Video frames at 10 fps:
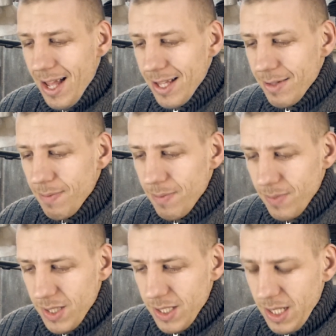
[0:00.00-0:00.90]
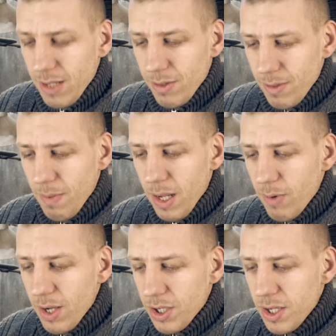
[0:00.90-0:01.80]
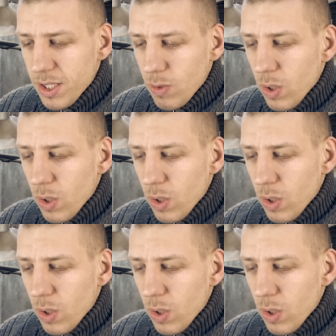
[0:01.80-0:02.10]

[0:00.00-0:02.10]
And the second, my question is,